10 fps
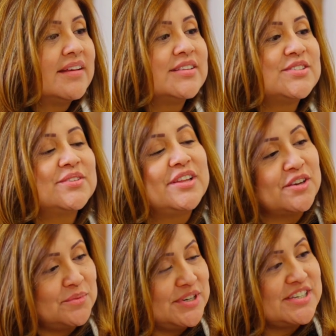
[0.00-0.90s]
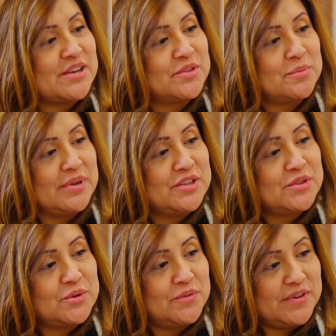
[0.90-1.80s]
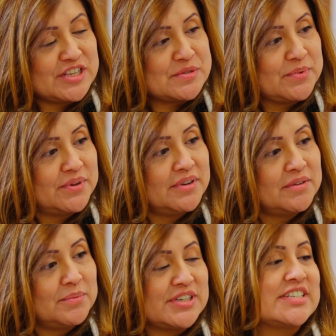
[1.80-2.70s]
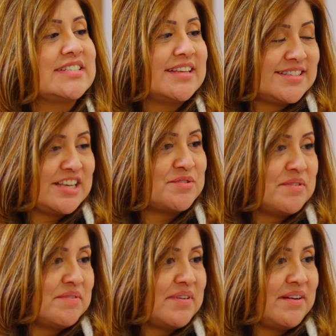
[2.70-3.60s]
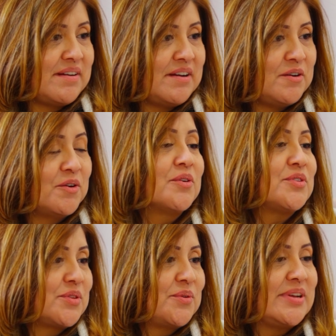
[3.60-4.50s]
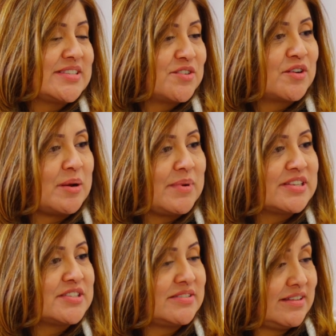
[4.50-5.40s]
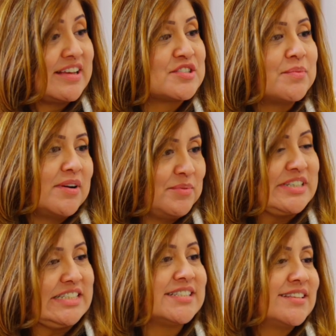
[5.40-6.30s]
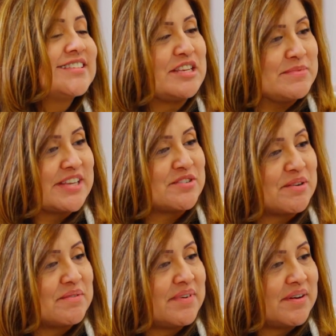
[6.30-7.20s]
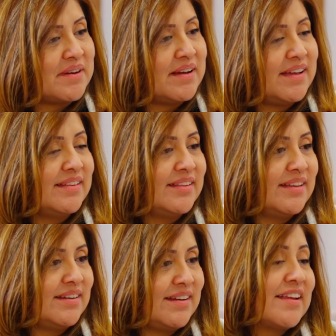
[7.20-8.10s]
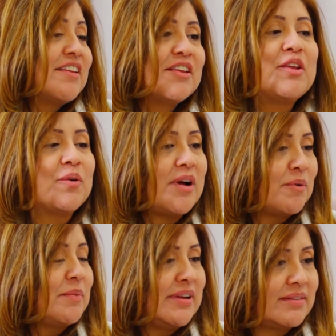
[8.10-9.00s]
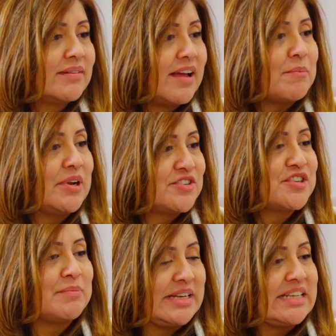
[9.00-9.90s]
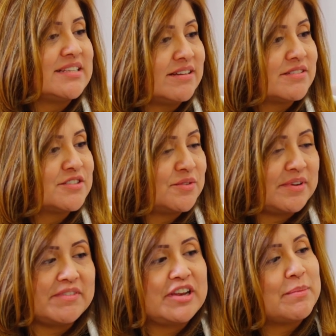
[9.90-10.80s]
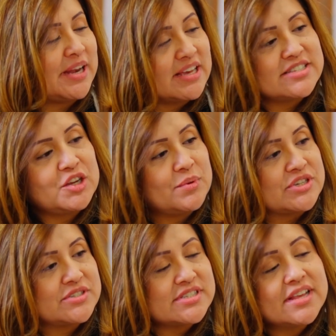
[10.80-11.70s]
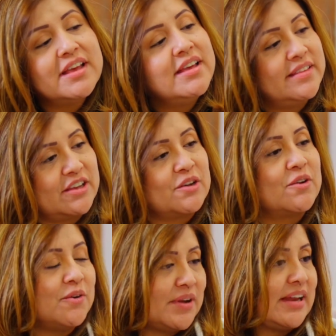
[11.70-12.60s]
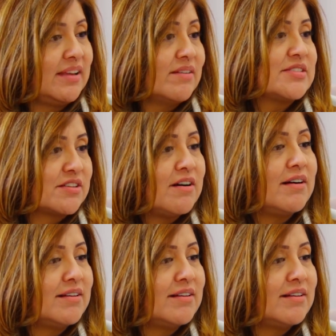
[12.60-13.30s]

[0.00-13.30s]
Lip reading: So they can reach out to me through Facebook, which is at Sandra Rivera, or through Instagram as well, which is the same Sandra Rivera. And then, I will be happy to share my details. So if anybody has any questions, they can go ahead and give us a call.